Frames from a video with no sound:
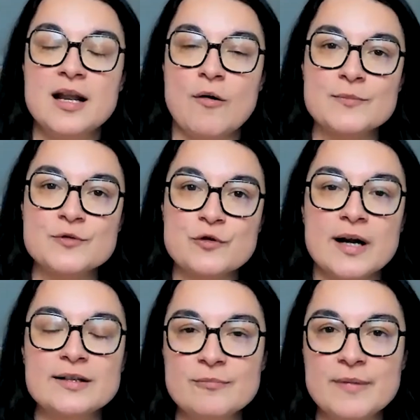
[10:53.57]
Now, I'm
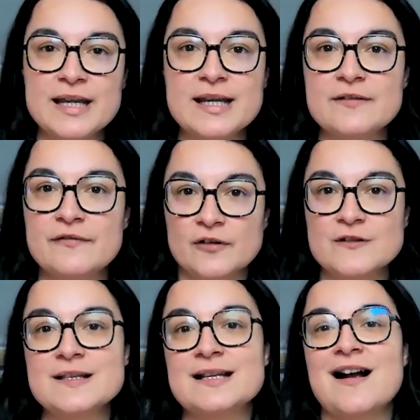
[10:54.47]
trying to make it
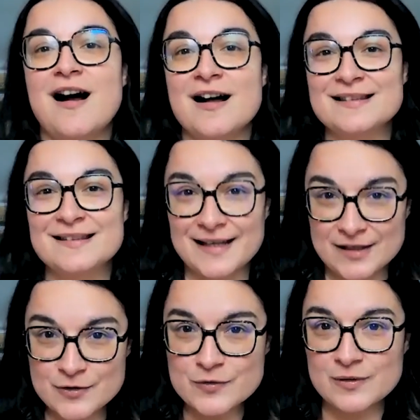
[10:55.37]
very
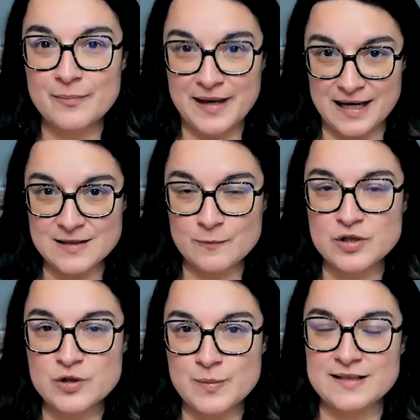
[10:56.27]
contextual based,
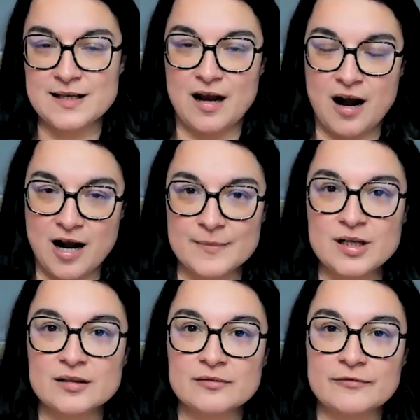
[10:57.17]
which means that I'm
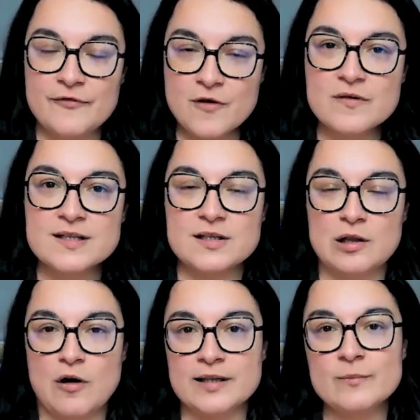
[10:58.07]
going to focus a
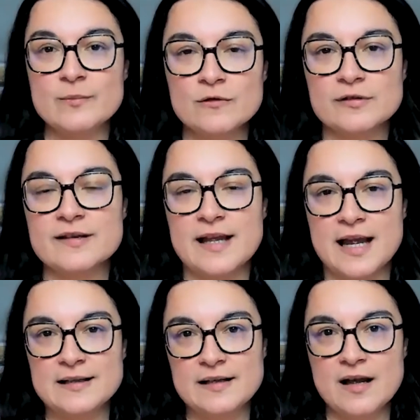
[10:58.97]
lot more on the
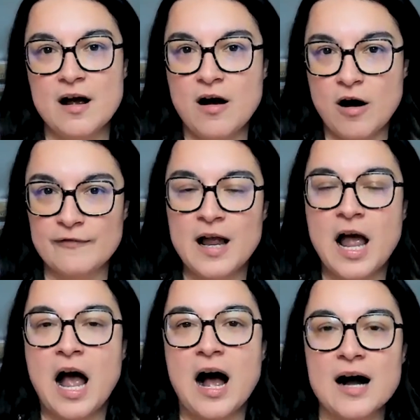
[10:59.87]
idea of
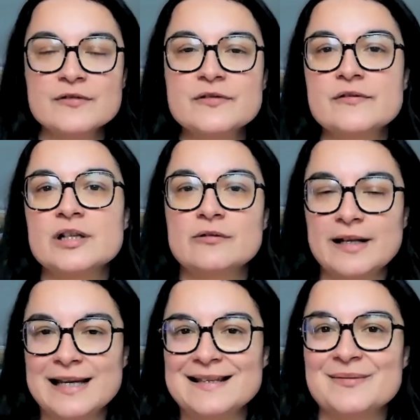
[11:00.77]
how do you
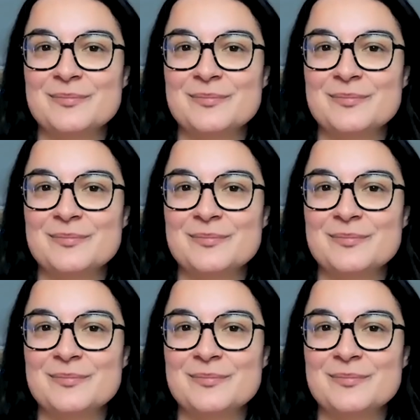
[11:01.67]
create a